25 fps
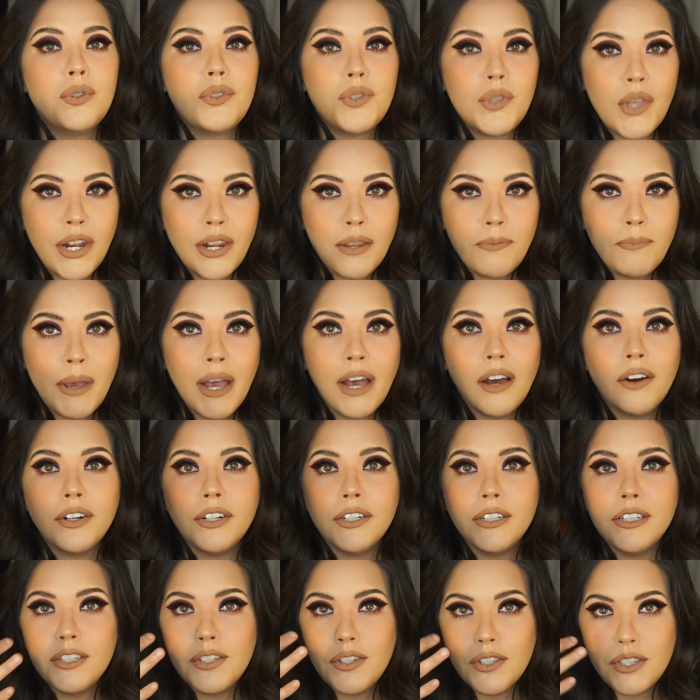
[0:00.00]
setting
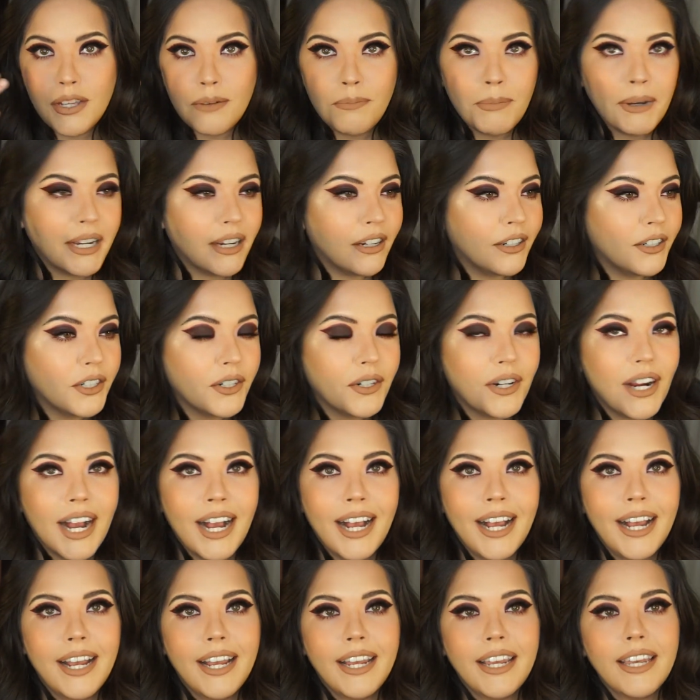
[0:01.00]
powder to set my under
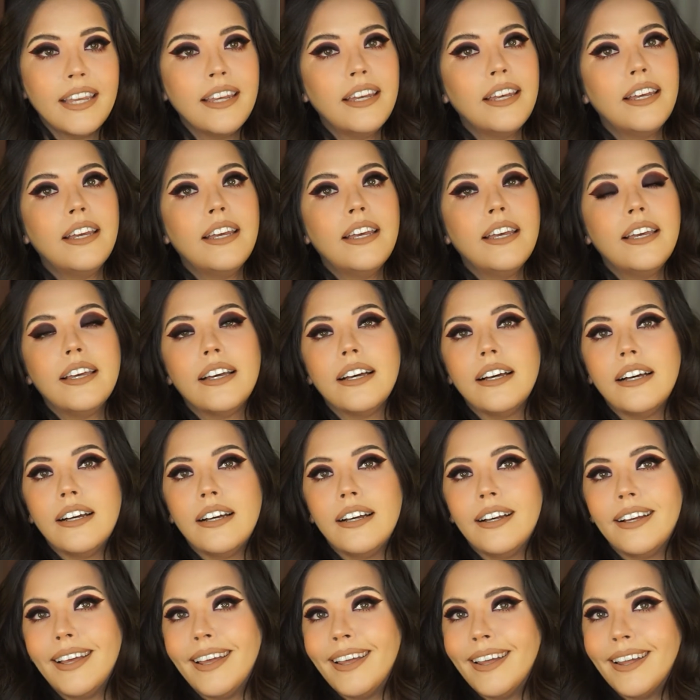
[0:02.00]
eye,
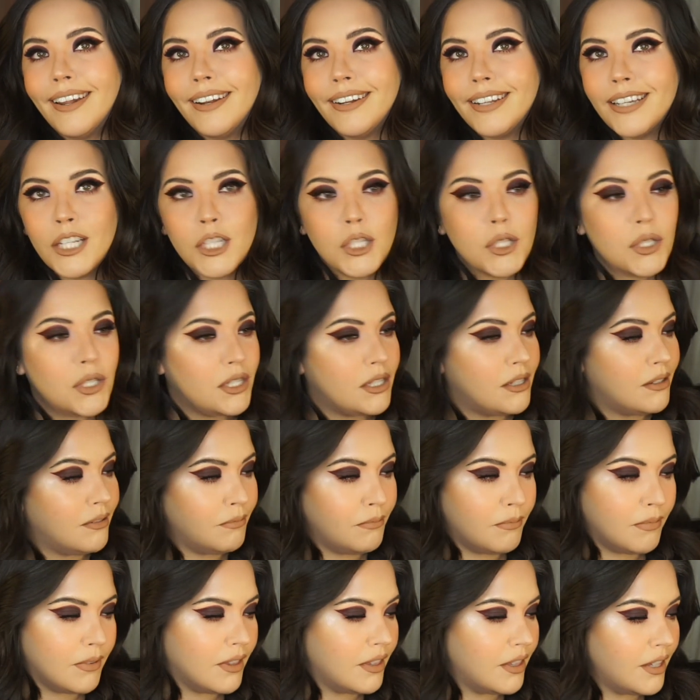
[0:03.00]
and it's
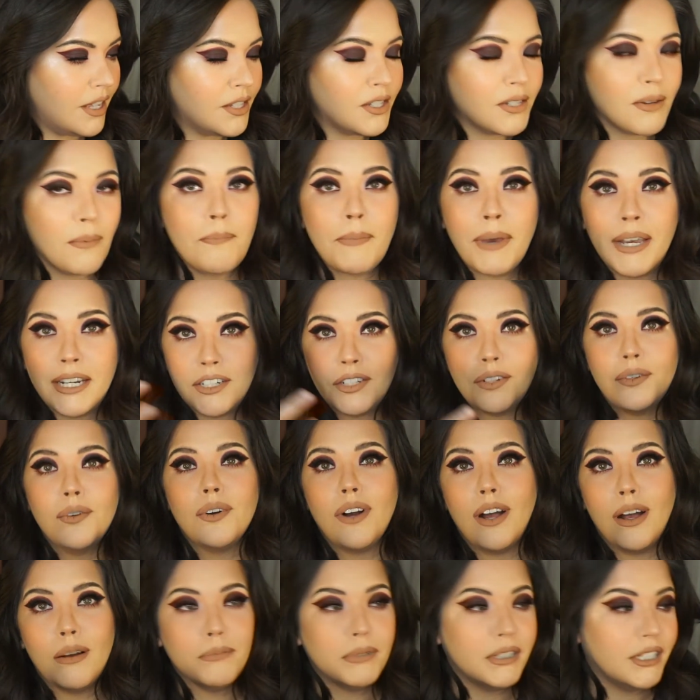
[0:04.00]
a magical
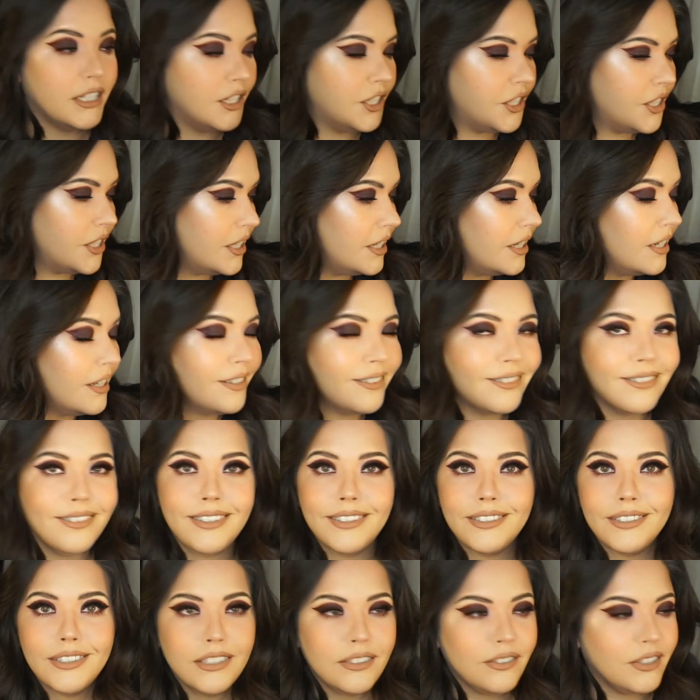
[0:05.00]
combination.
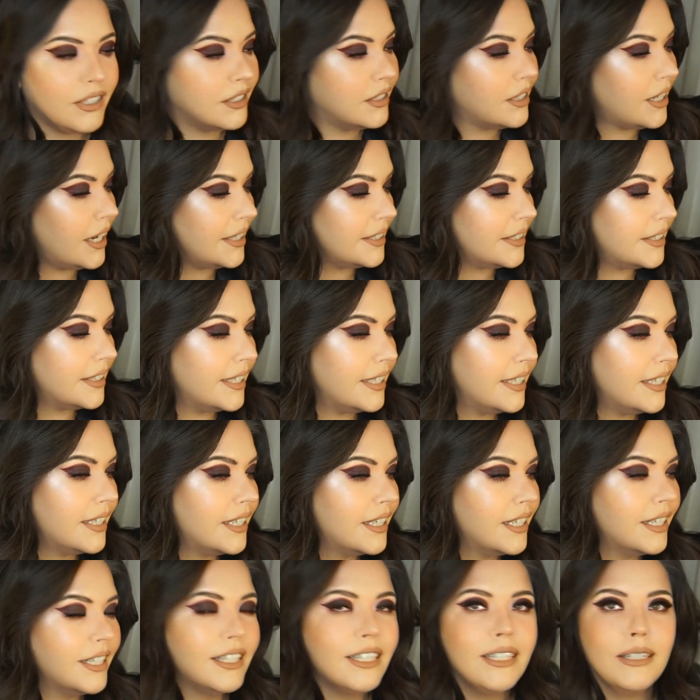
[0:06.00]
This is fantastic,
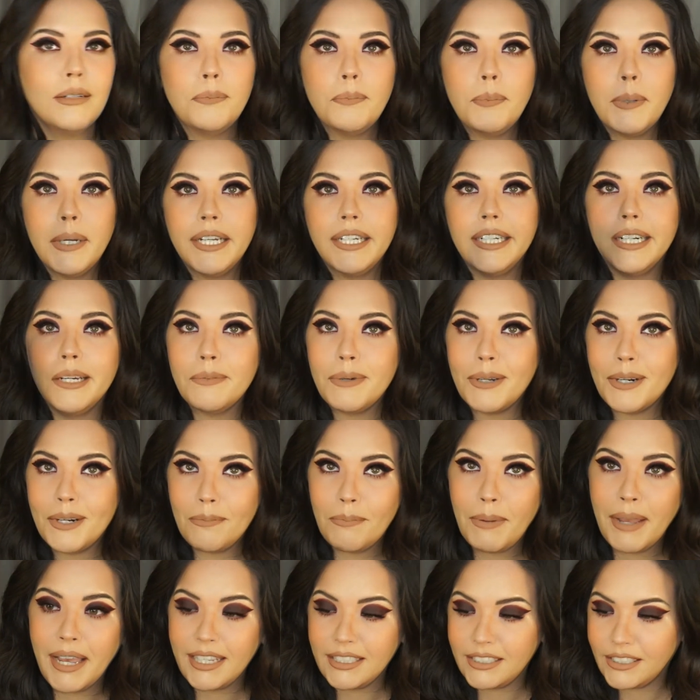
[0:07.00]
but I'm gonna
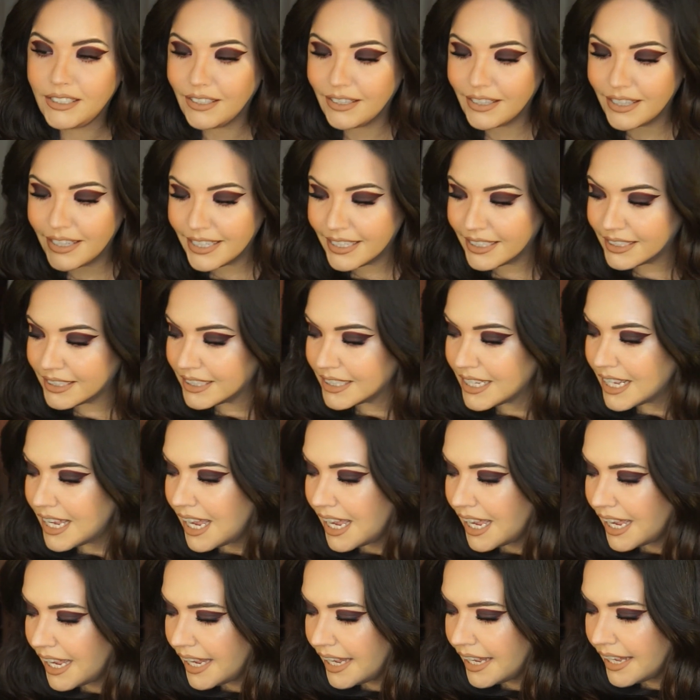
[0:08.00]
pass on this
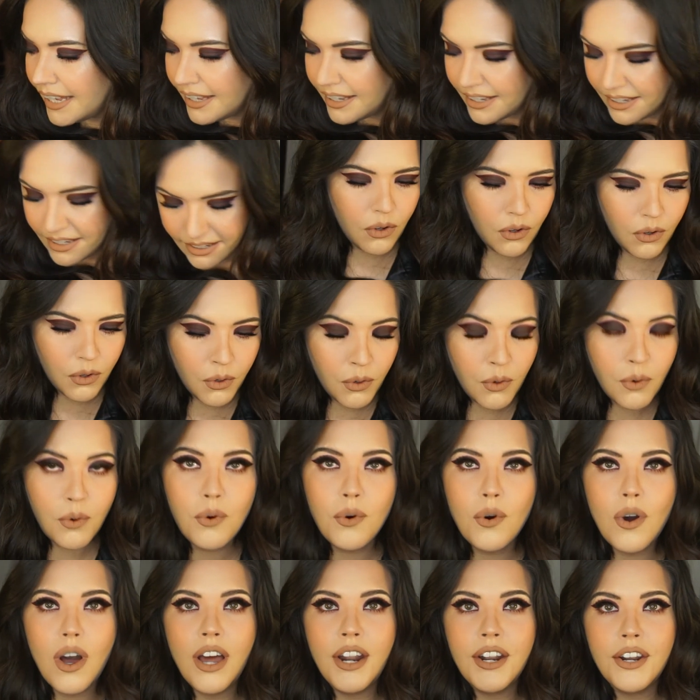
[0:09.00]
guy.
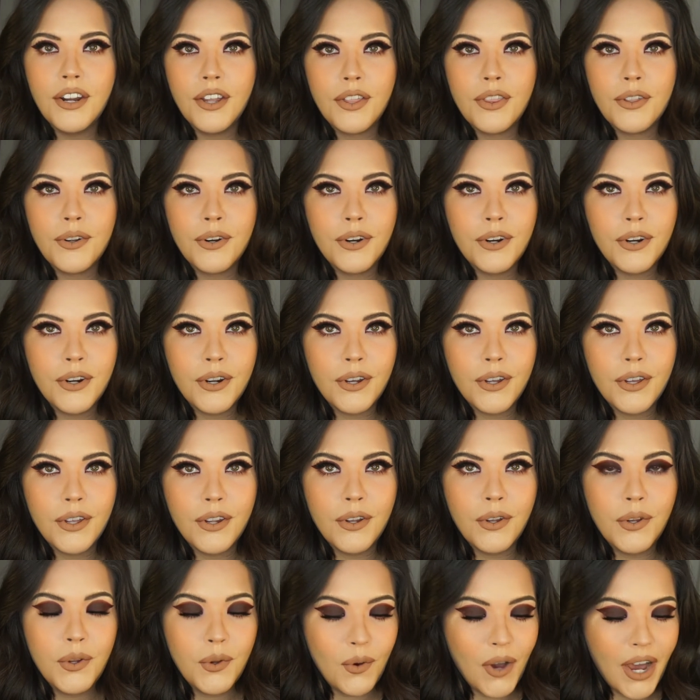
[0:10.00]
Ooh, another
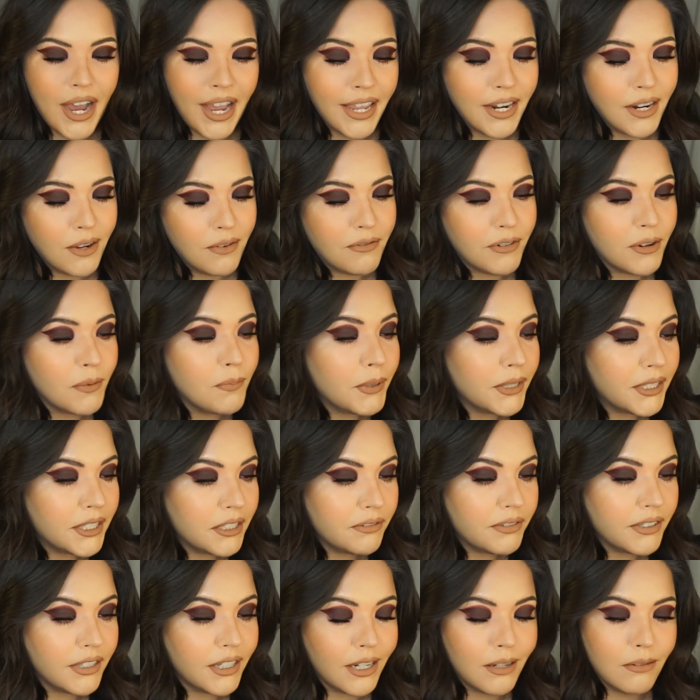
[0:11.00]
new item from
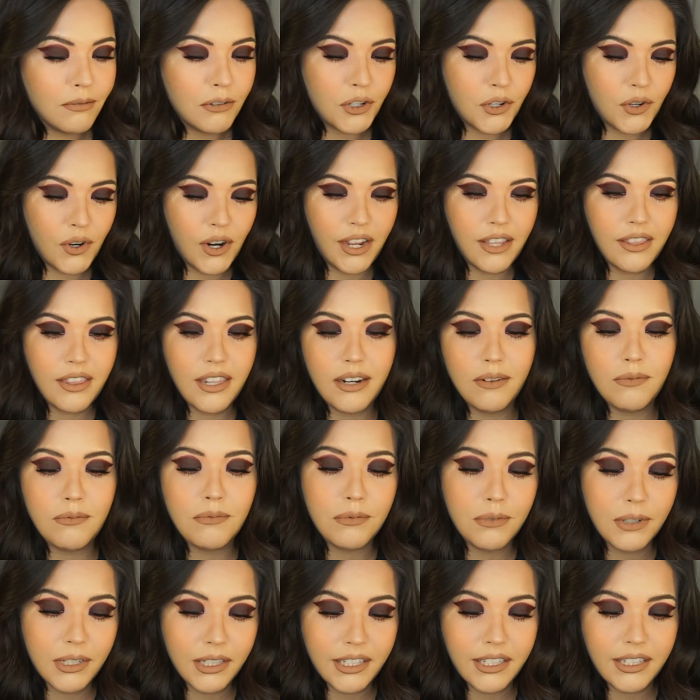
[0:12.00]
Pacifica I'm trying that
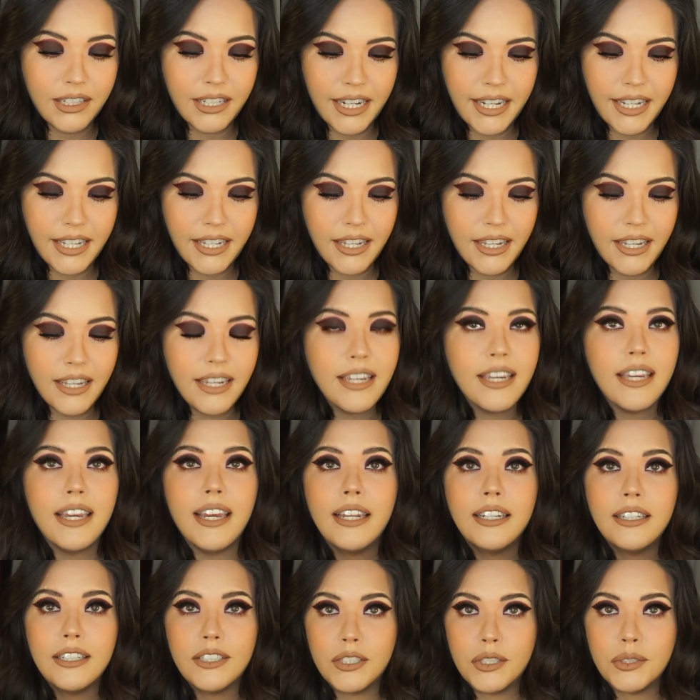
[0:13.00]
I'm really liking,
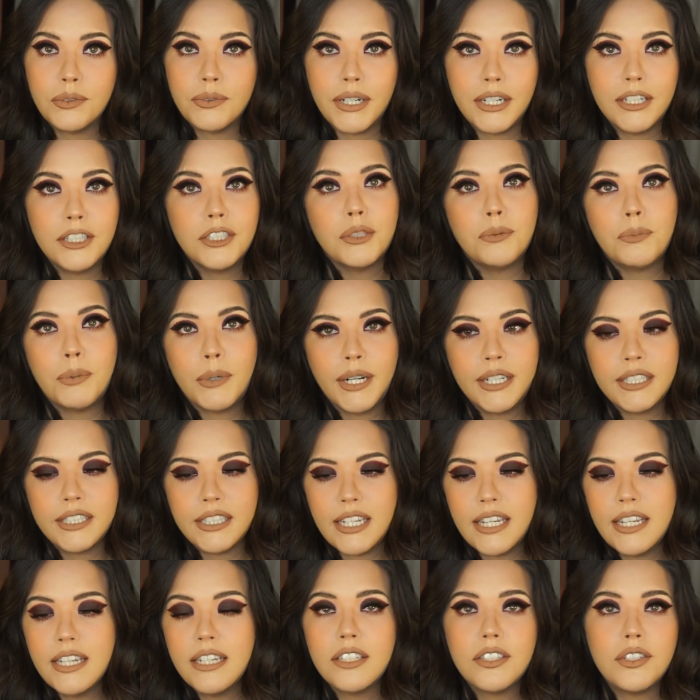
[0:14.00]
and this is very
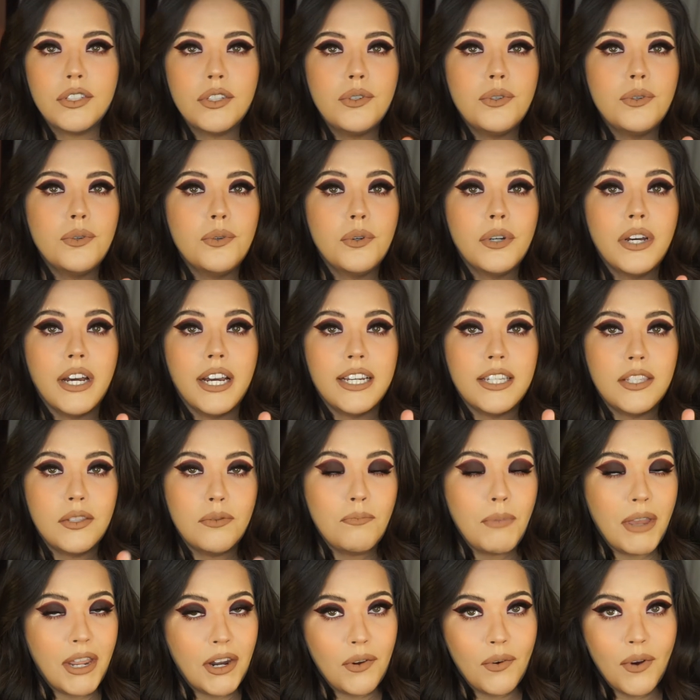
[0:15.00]
surprising because you guys
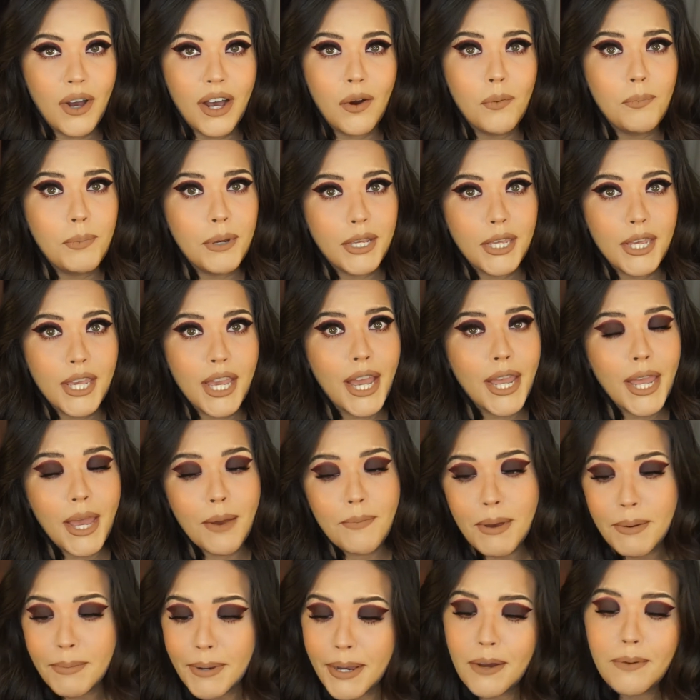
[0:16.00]
may know how picky I
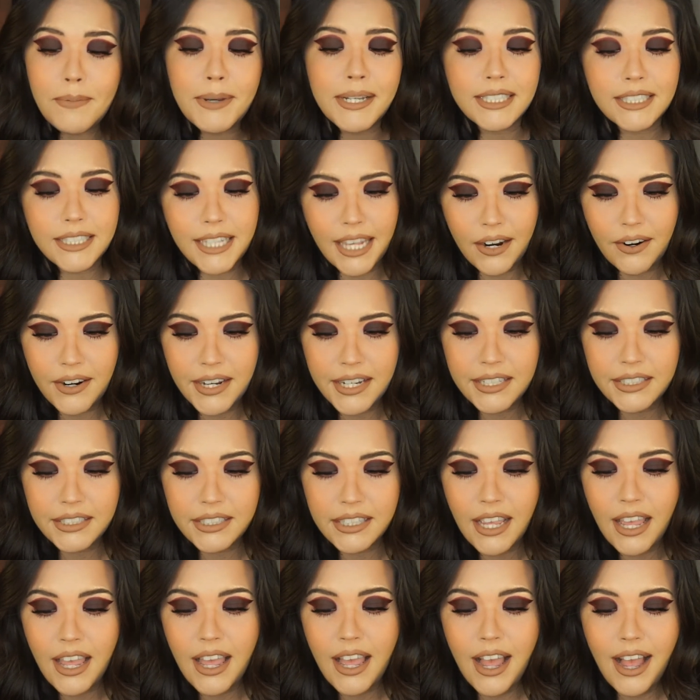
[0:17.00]
am about mascaras.
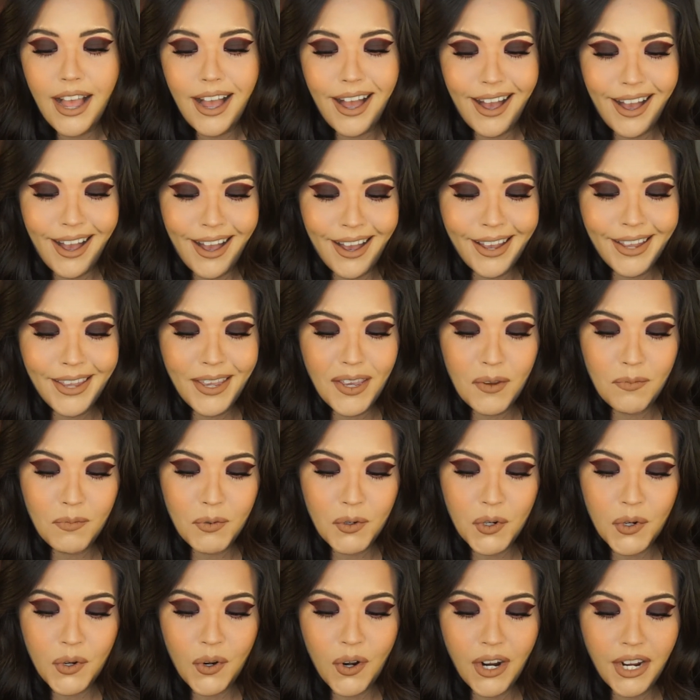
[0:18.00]
I am
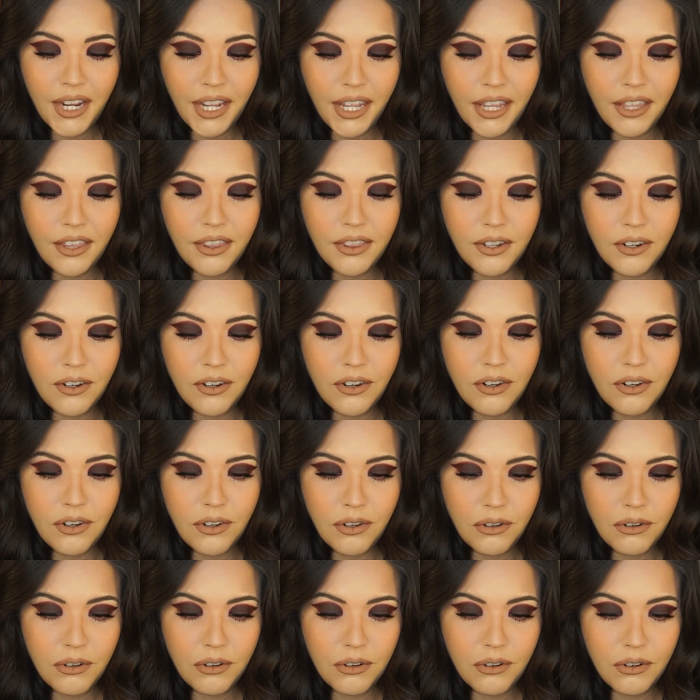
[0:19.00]
trying the
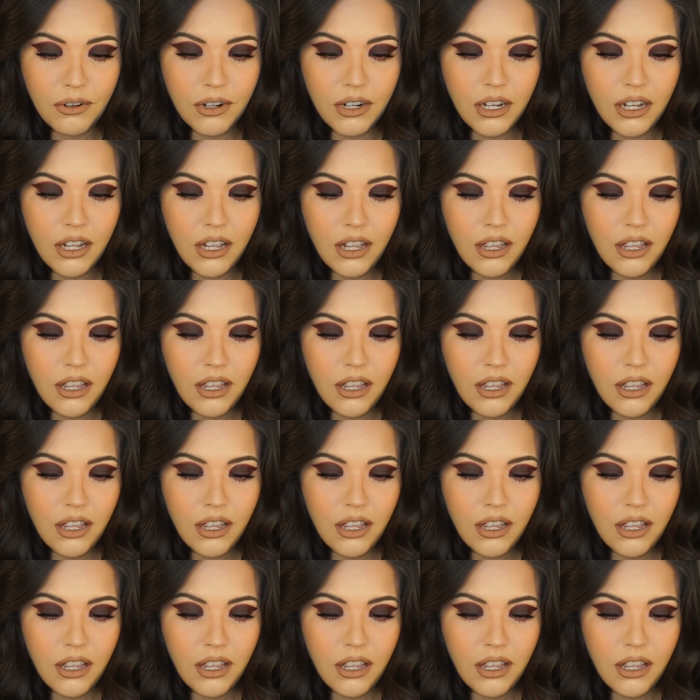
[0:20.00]
new